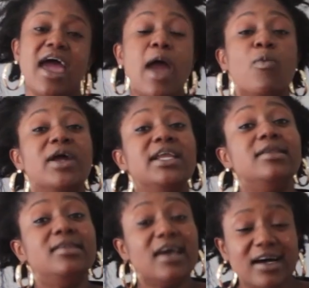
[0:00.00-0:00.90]
And when
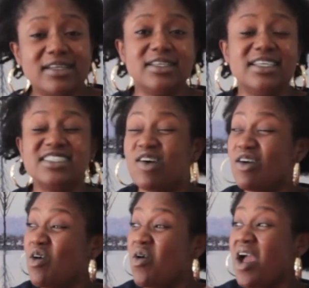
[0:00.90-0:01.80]
it does, it's
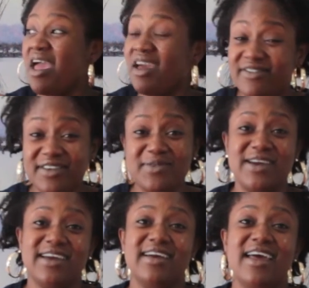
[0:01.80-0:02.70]
going to go
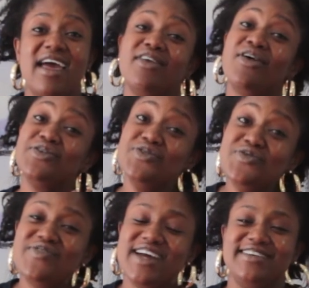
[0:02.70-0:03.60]
everywhere. And are
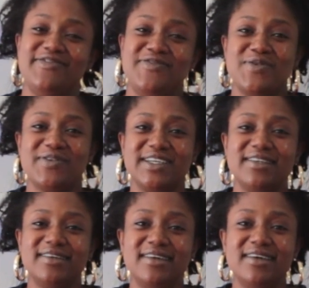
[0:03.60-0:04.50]
you ready for
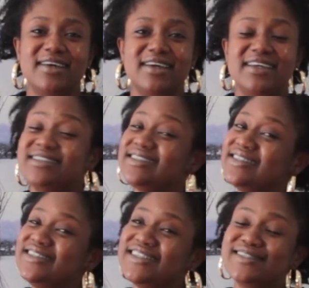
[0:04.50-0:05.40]
it? It's
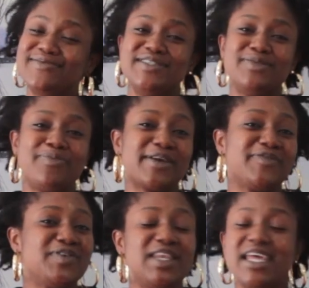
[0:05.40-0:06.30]
the
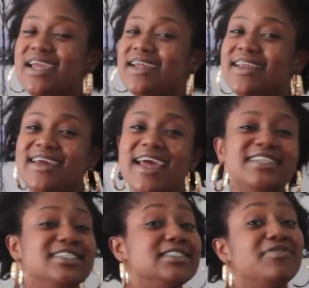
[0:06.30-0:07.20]
disrespectful lady,
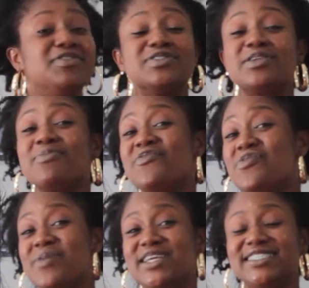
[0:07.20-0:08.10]
just giving you some
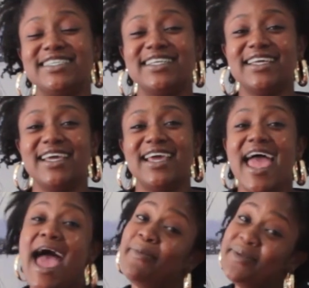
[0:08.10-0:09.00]
information.
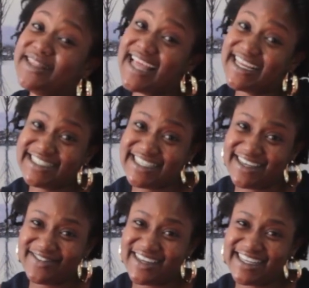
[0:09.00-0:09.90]
Happy
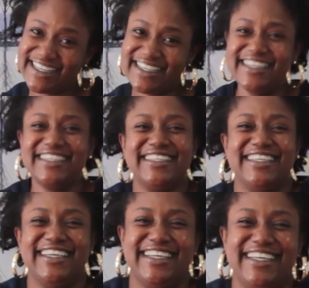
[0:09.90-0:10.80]
Thanksgiving!
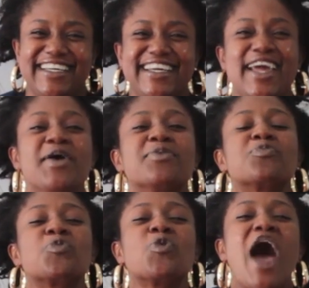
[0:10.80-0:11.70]

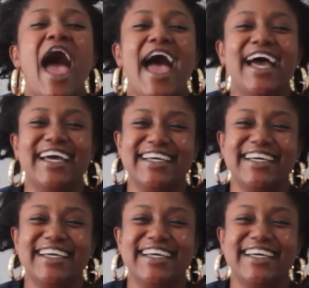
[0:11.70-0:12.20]
Mwah.